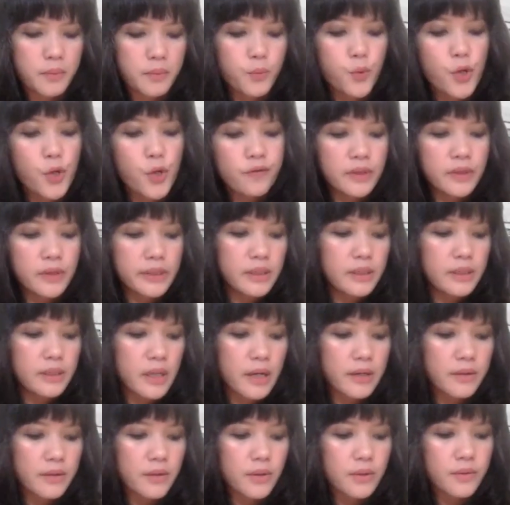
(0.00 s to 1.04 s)
prevalent
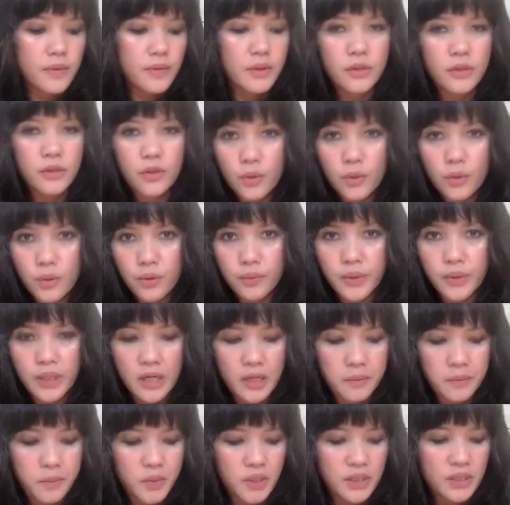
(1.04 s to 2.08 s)
under the Jokowi
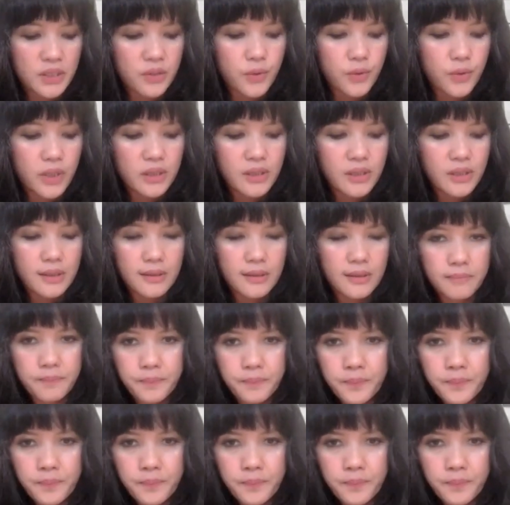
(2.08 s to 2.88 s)
administration.